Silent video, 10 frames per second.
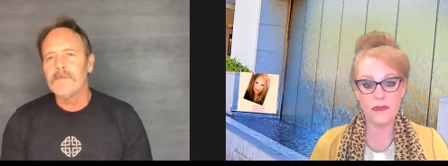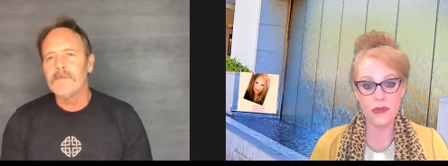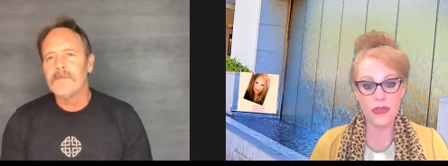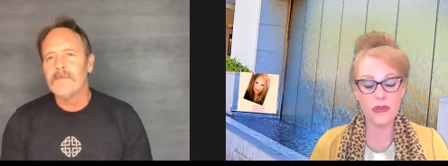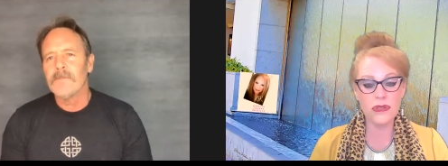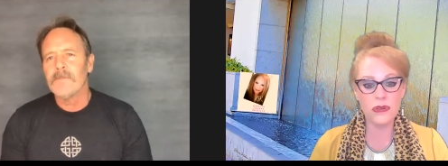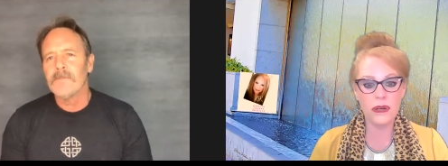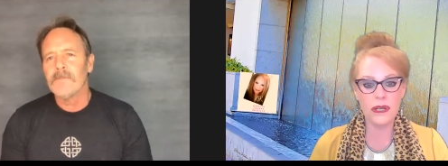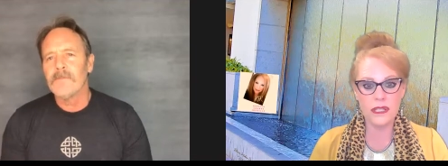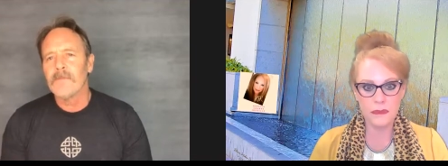Speaker 1: for those who
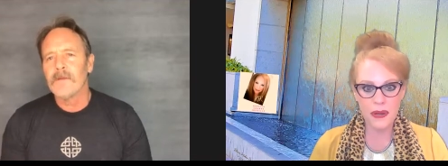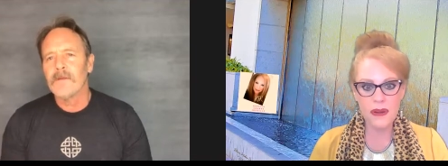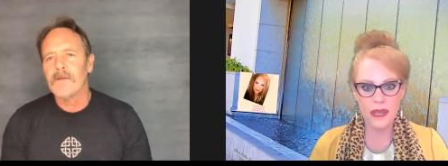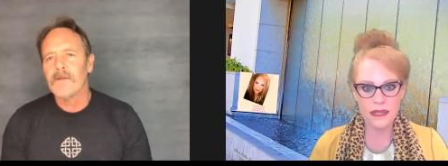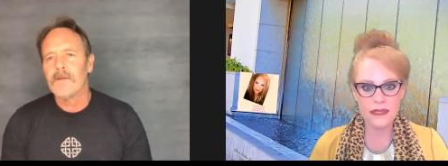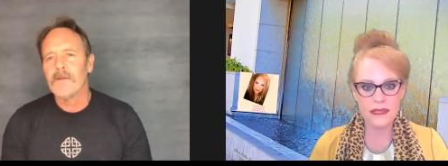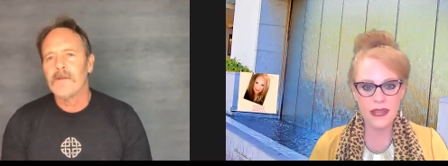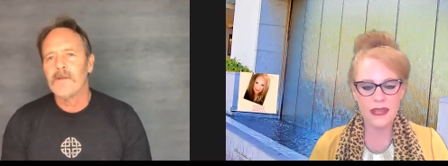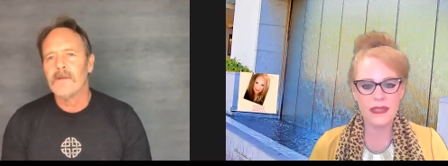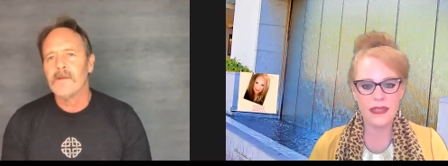are experienced
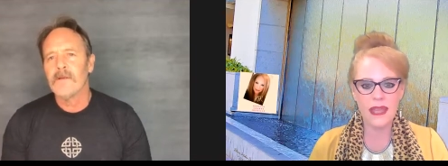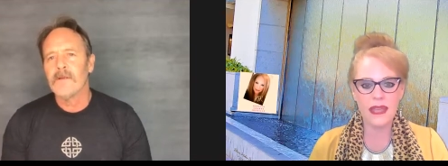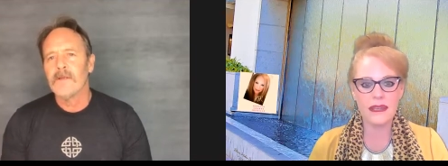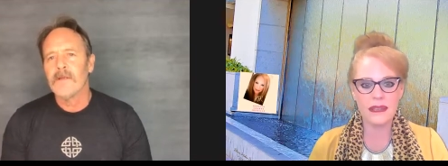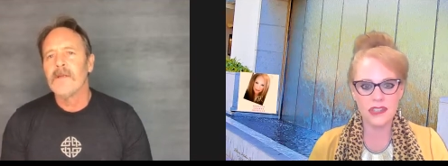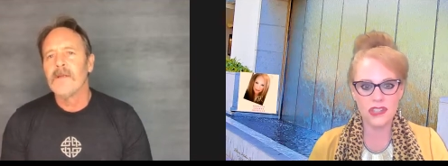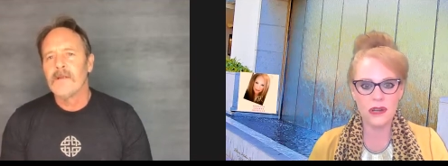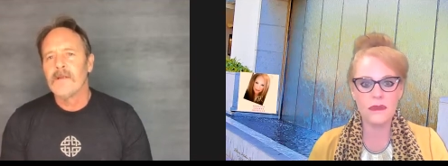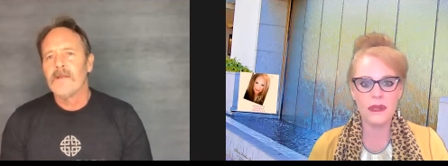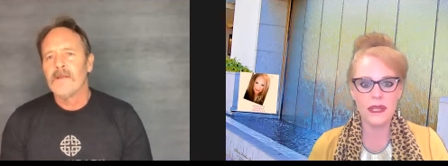and that
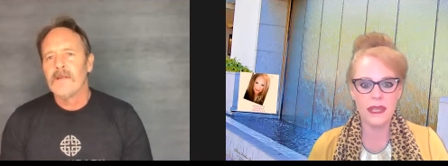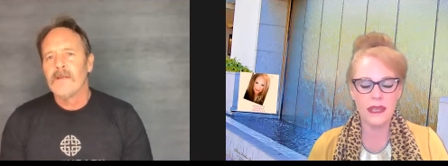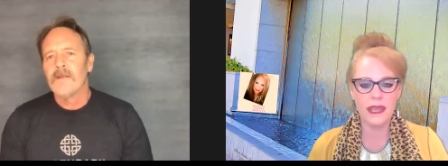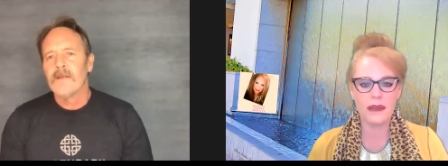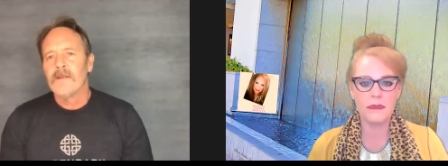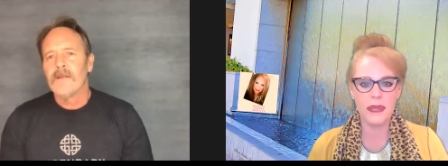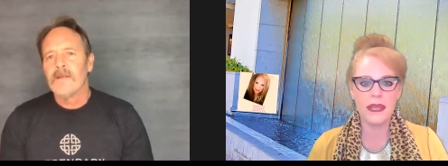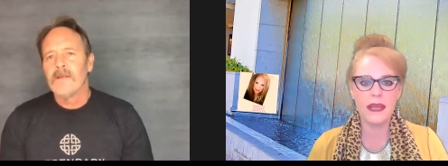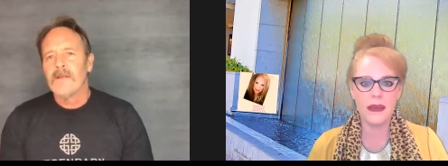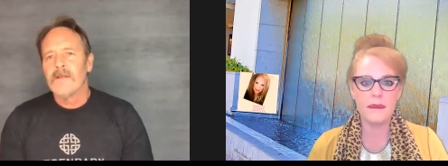generally can
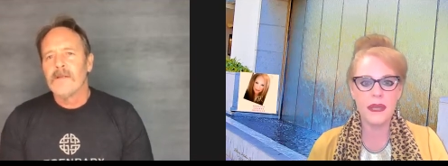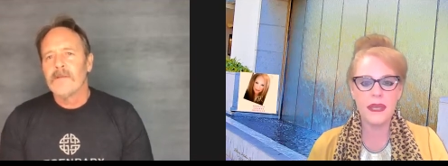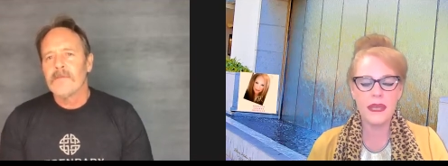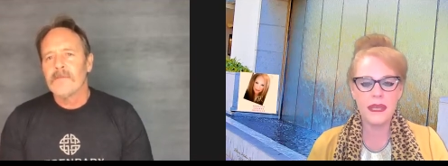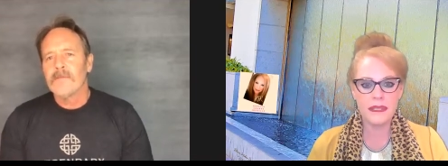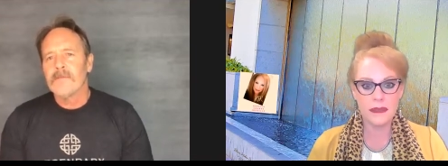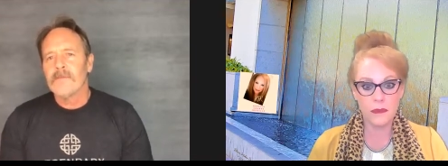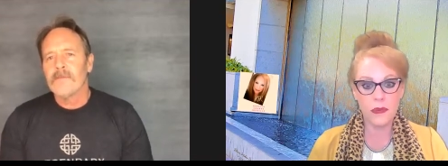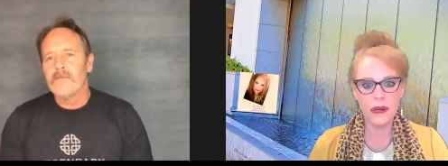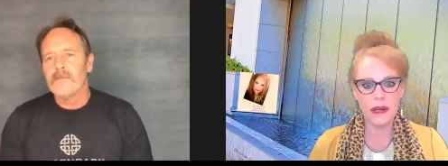pick up
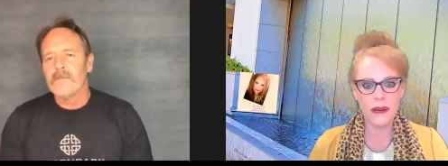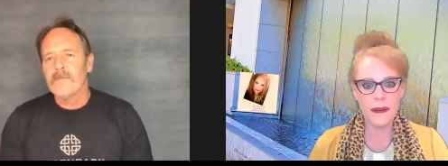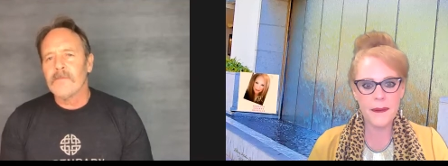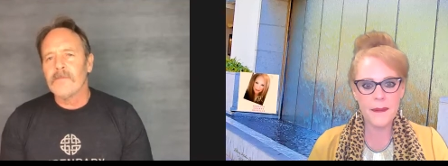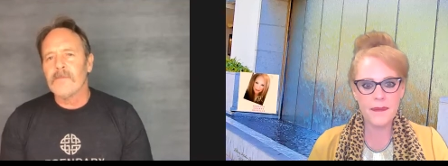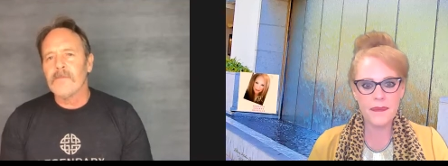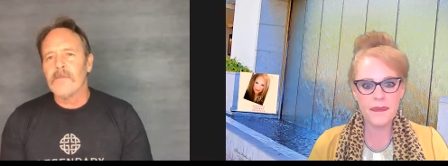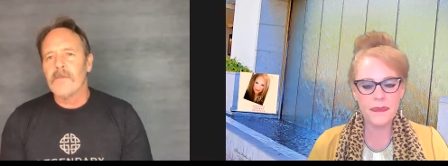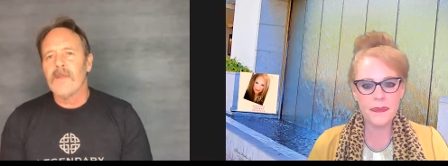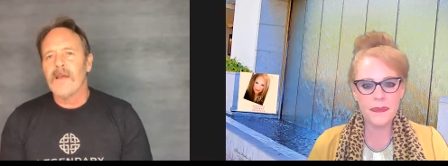some work.
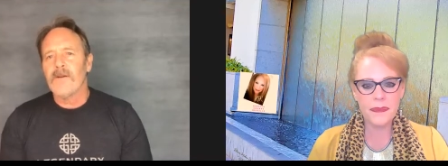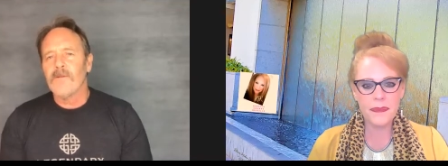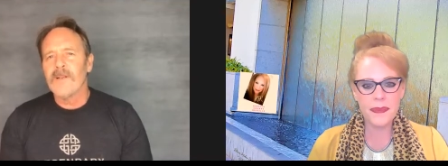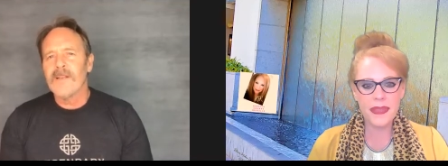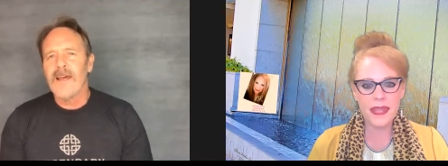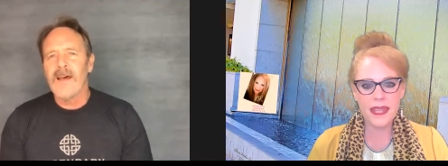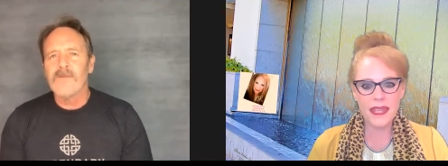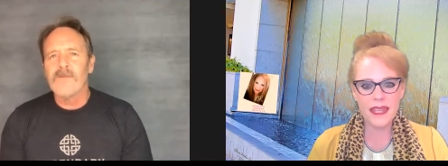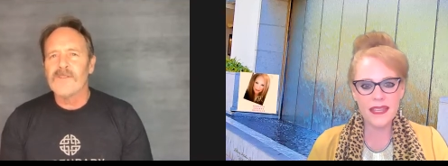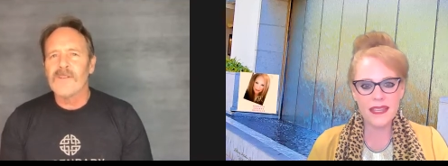
Speaker 2: Yeah, well, right
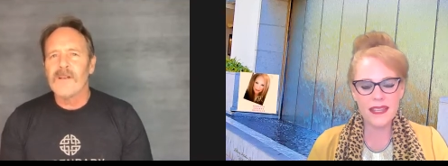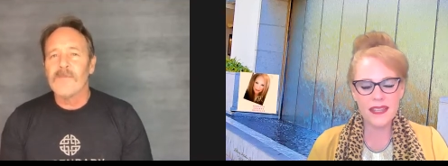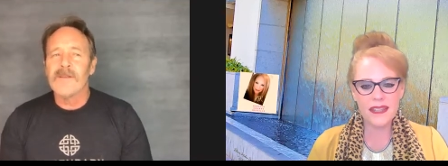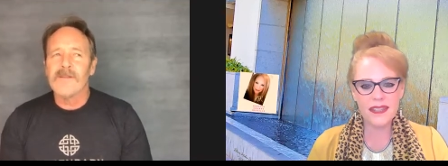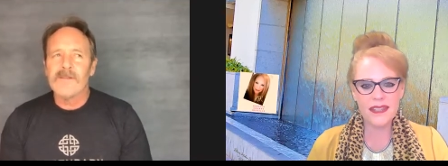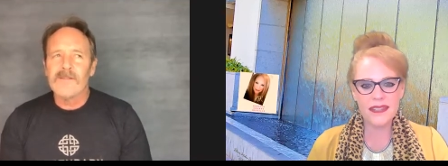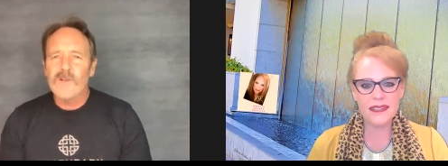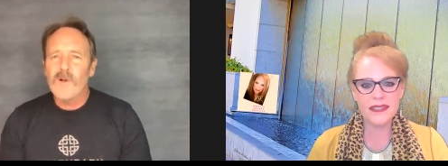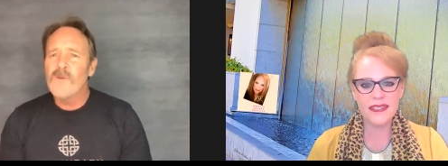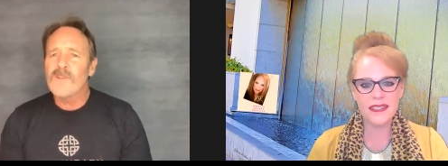now there's, I mean,
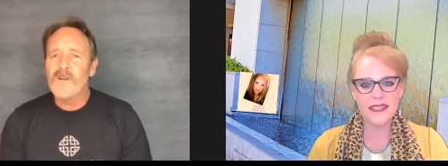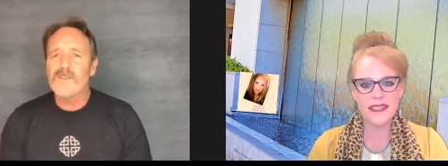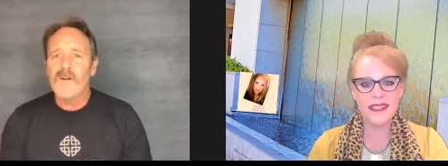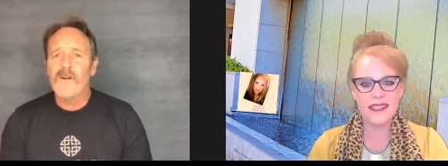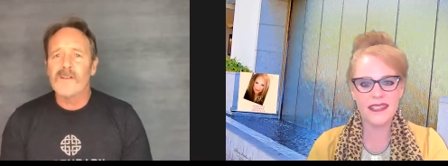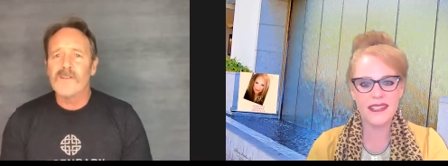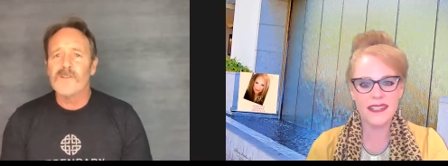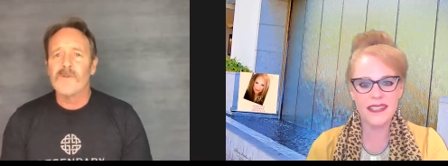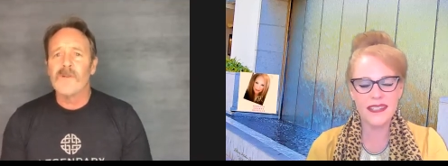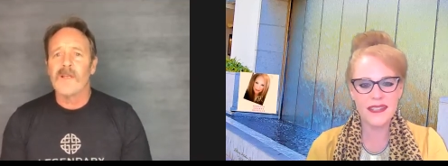shows are starting to
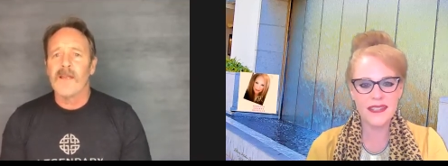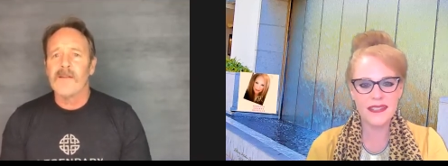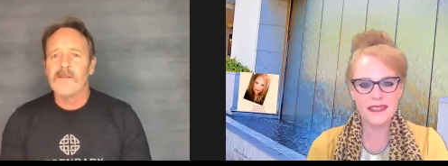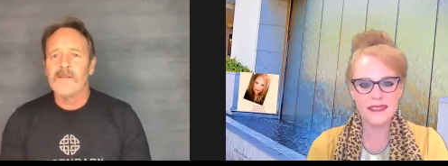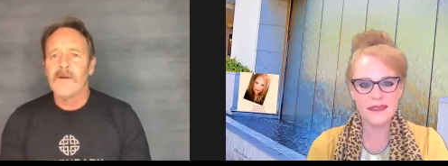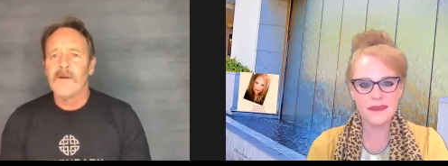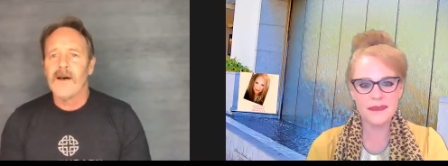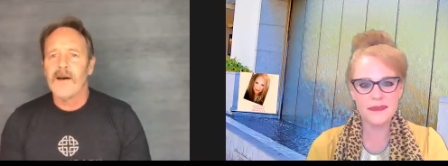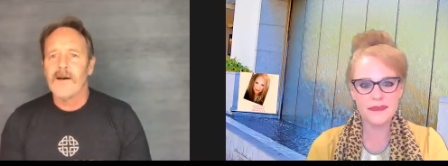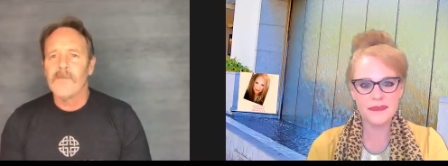shoot again,
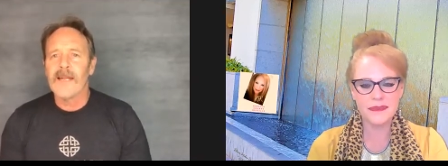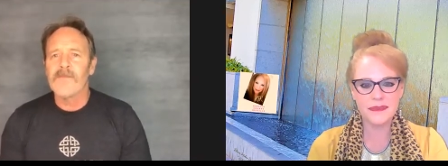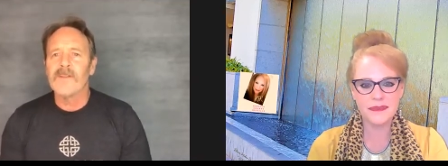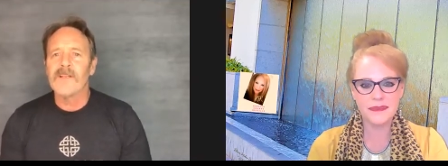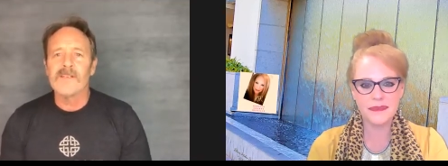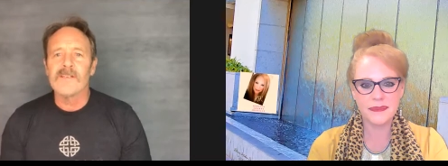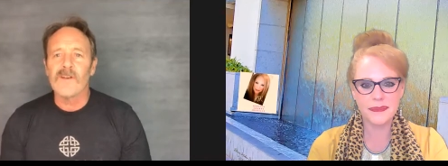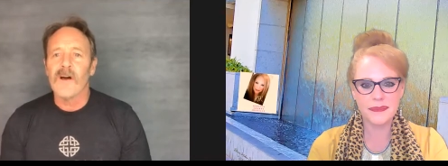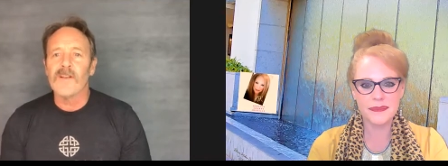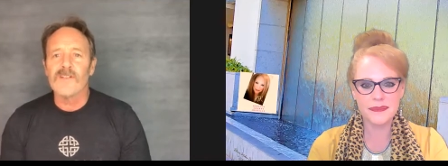um, but everything is
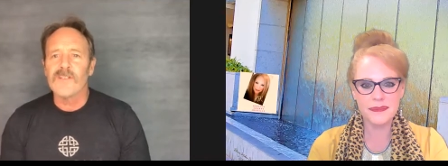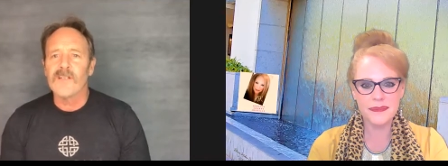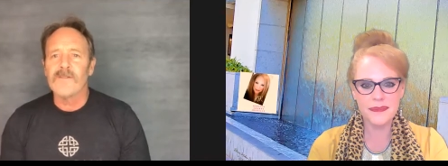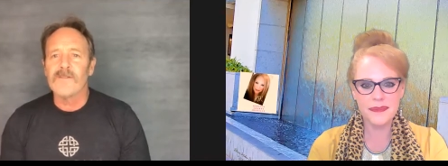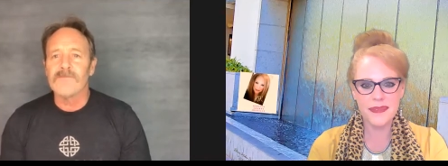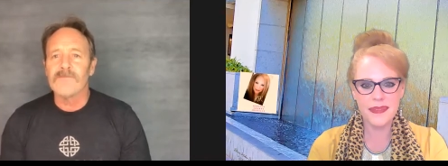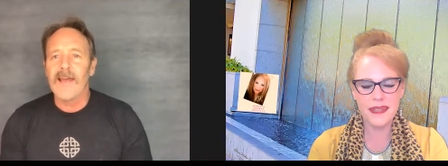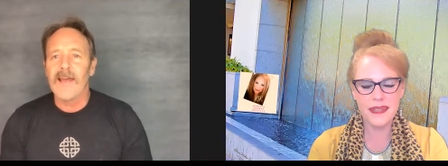auditioning at